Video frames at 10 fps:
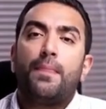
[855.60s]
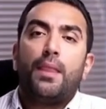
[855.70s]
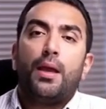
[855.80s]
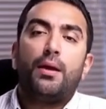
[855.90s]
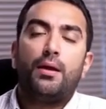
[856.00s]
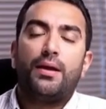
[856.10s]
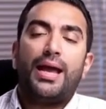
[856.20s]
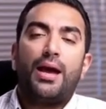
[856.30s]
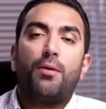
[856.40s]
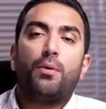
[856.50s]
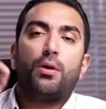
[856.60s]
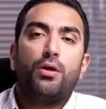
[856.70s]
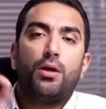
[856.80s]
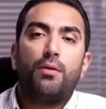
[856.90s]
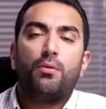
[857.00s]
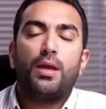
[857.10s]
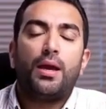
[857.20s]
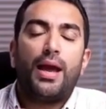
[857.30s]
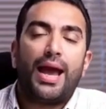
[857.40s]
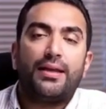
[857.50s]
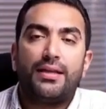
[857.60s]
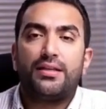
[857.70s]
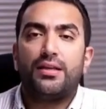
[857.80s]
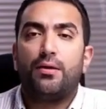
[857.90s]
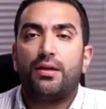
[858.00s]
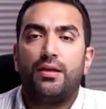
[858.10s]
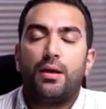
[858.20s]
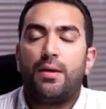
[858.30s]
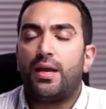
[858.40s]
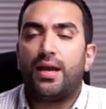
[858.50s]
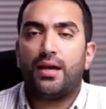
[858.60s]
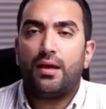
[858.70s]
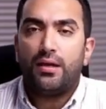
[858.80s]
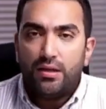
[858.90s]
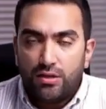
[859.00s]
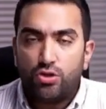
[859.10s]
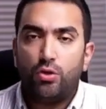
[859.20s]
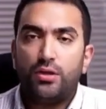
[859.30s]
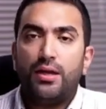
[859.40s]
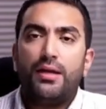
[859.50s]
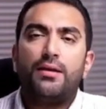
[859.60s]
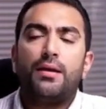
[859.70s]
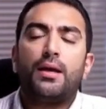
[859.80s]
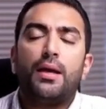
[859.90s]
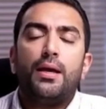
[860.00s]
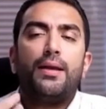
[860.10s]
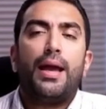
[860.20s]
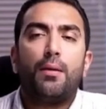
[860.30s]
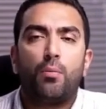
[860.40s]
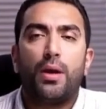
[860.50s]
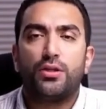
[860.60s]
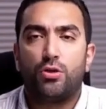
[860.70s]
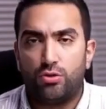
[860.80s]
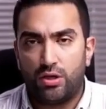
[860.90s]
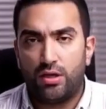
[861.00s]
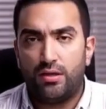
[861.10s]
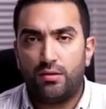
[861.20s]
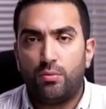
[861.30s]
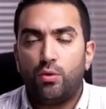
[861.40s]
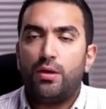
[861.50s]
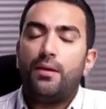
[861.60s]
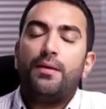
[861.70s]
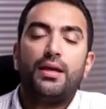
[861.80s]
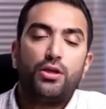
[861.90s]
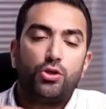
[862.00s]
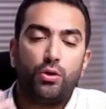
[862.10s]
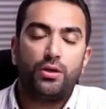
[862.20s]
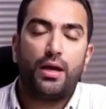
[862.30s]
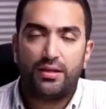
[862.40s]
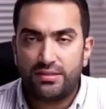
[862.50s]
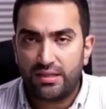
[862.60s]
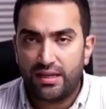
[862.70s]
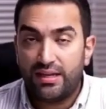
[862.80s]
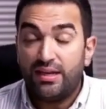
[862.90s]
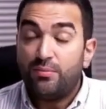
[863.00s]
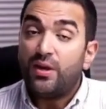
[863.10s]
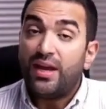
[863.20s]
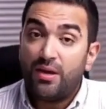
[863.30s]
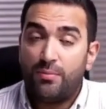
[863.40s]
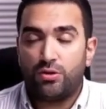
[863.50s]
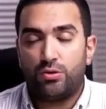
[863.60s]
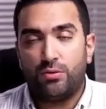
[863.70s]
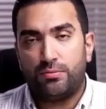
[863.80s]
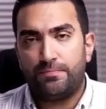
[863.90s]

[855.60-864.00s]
other dashboard or software, has a series of shortcuts that once you learn these shortcuts, it will help you.